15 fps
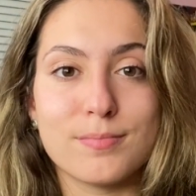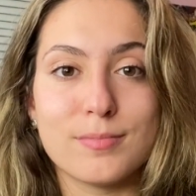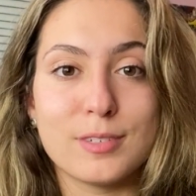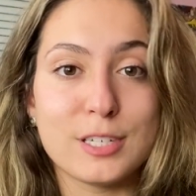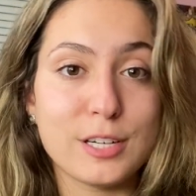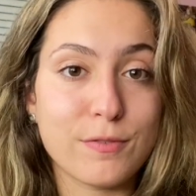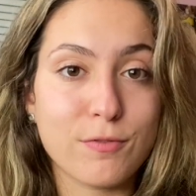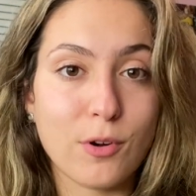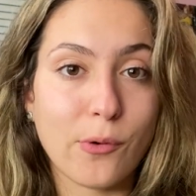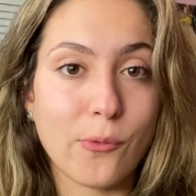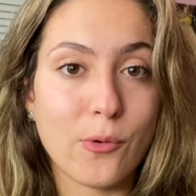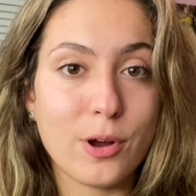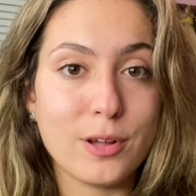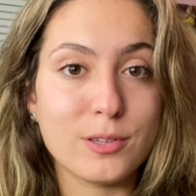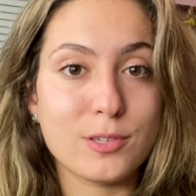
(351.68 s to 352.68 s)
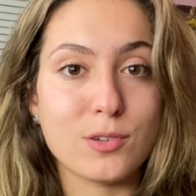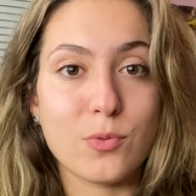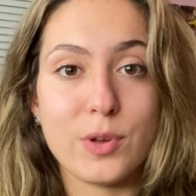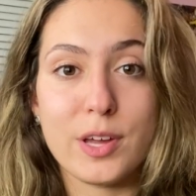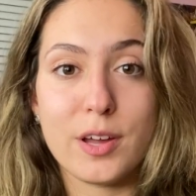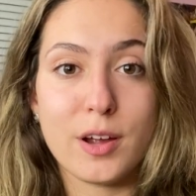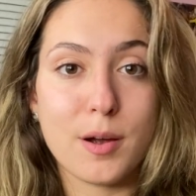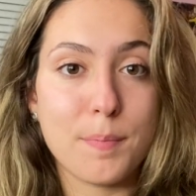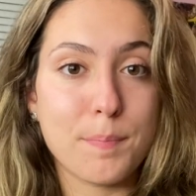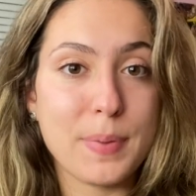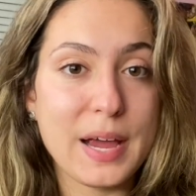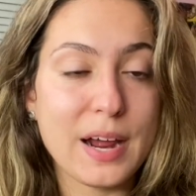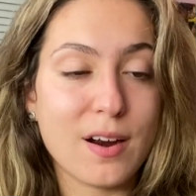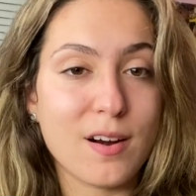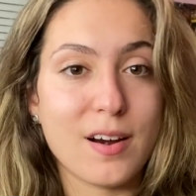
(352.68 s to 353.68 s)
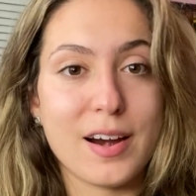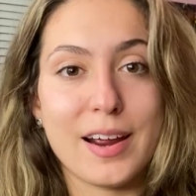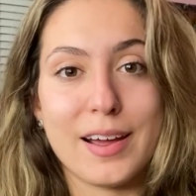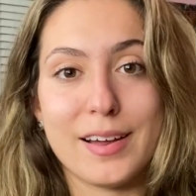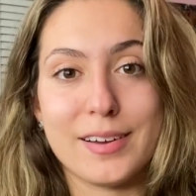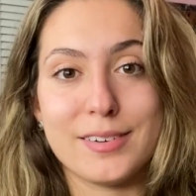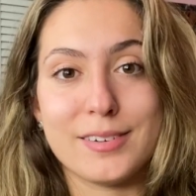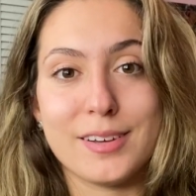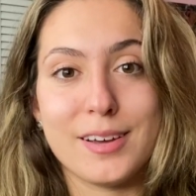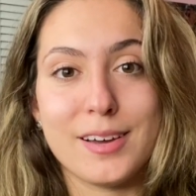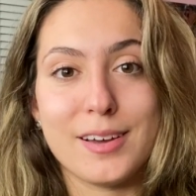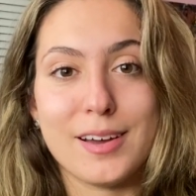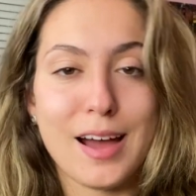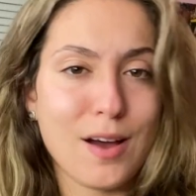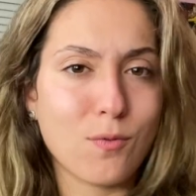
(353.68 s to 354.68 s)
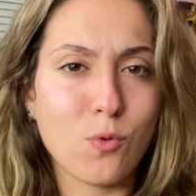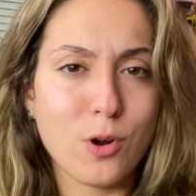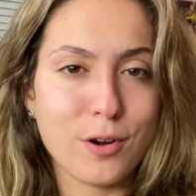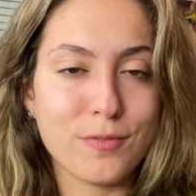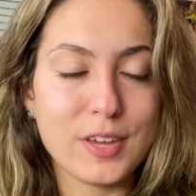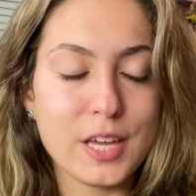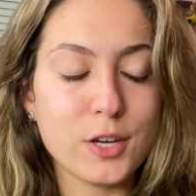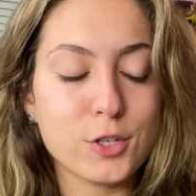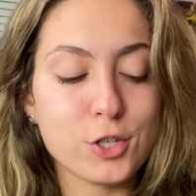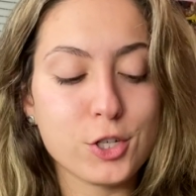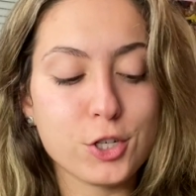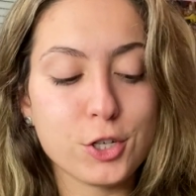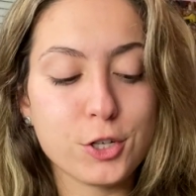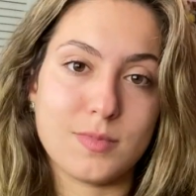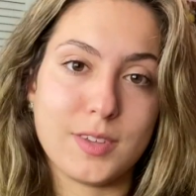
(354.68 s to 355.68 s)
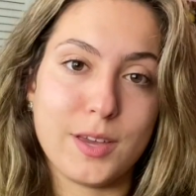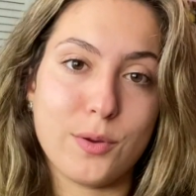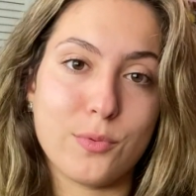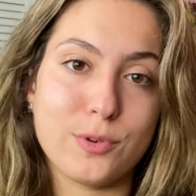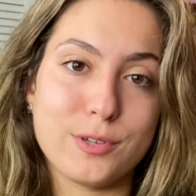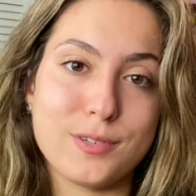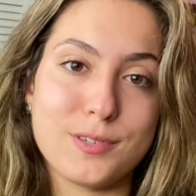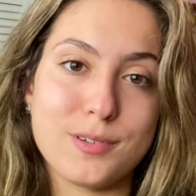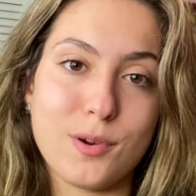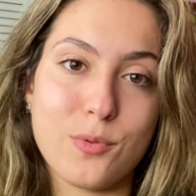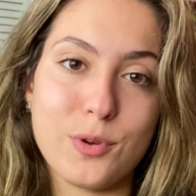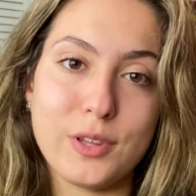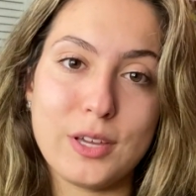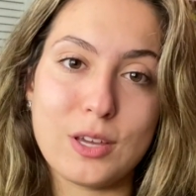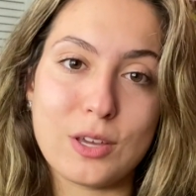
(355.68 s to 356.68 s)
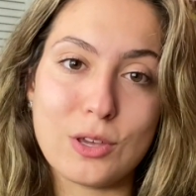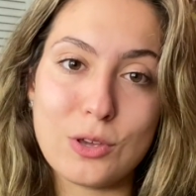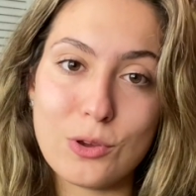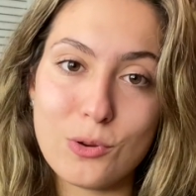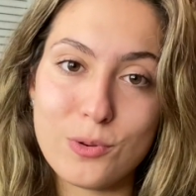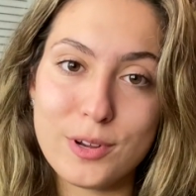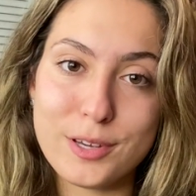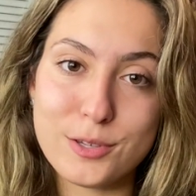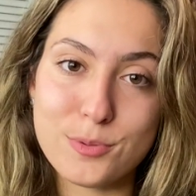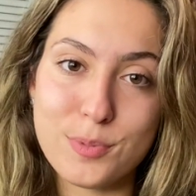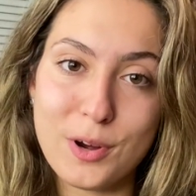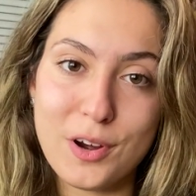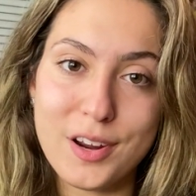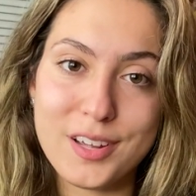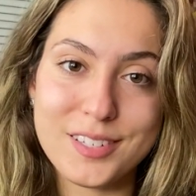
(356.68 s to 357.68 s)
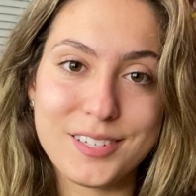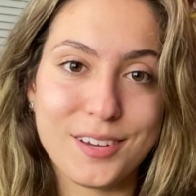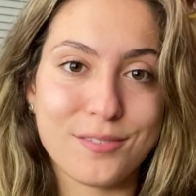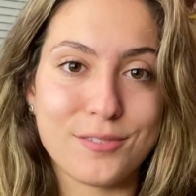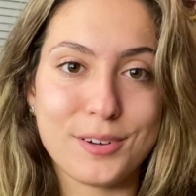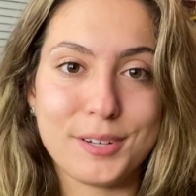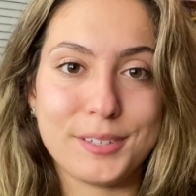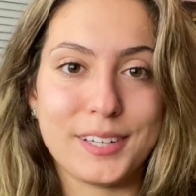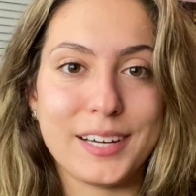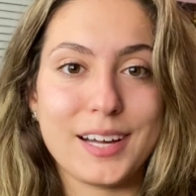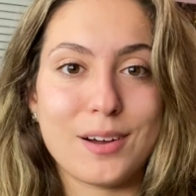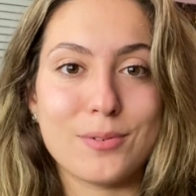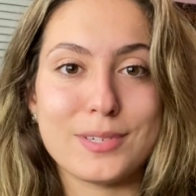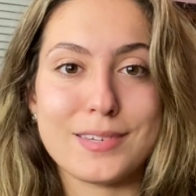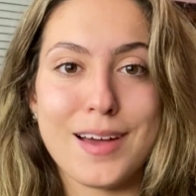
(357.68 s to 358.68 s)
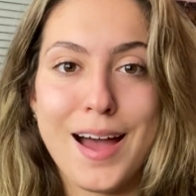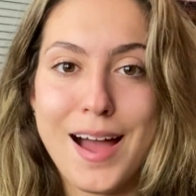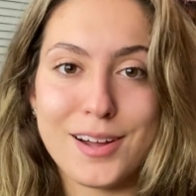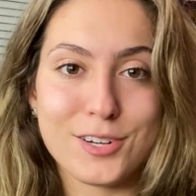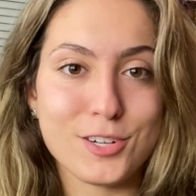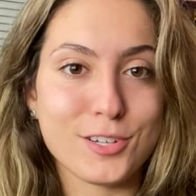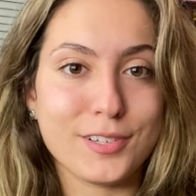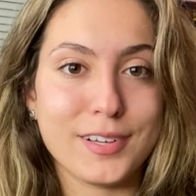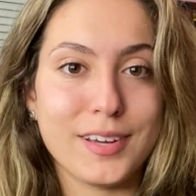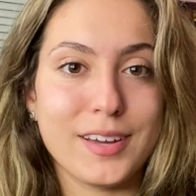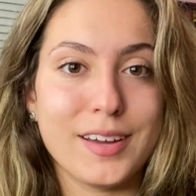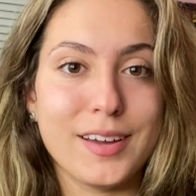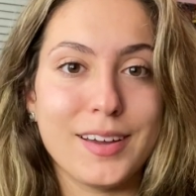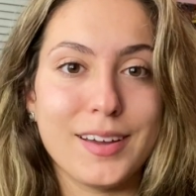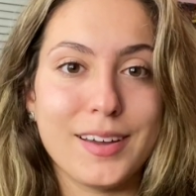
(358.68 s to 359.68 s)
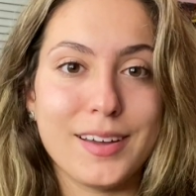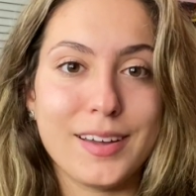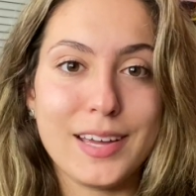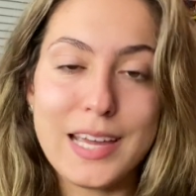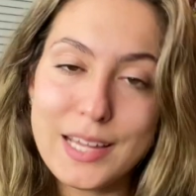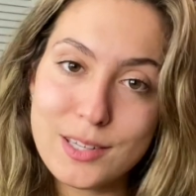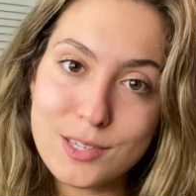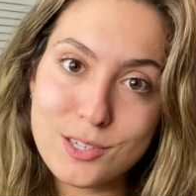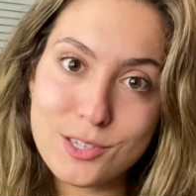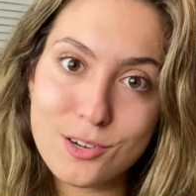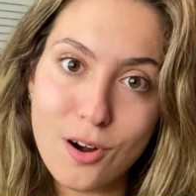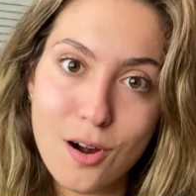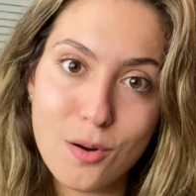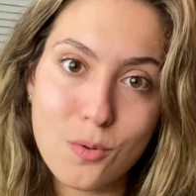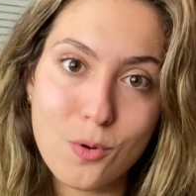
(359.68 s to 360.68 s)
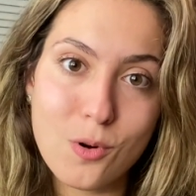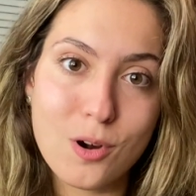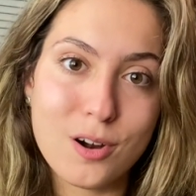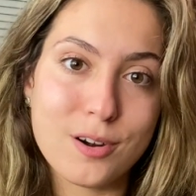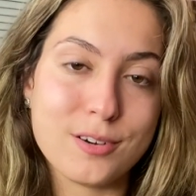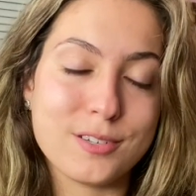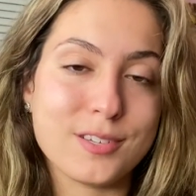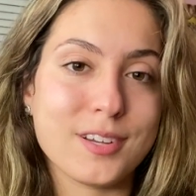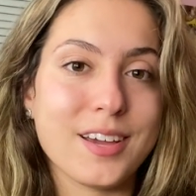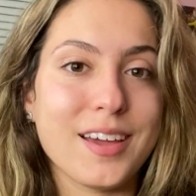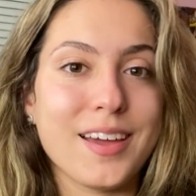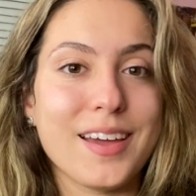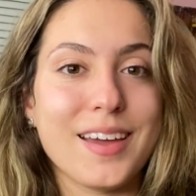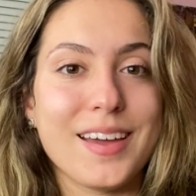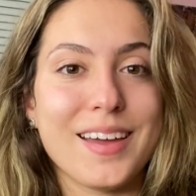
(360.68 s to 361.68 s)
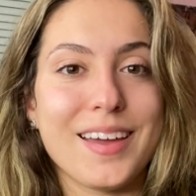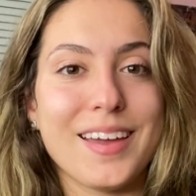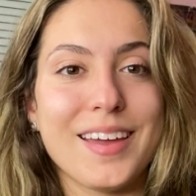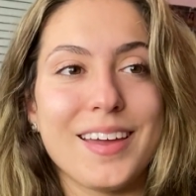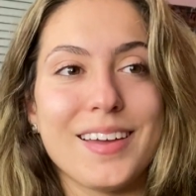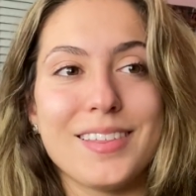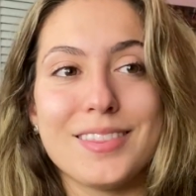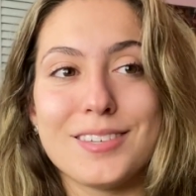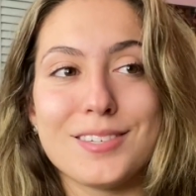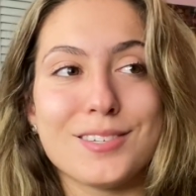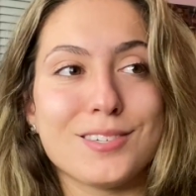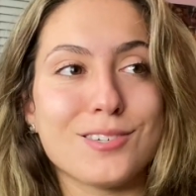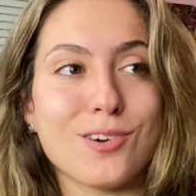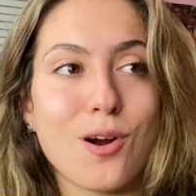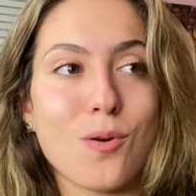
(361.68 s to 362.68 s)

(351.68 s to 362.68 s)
different ones so we can compare and have one of each. It was a really cute experience. I felt like I was actually in Star Wars, in the Star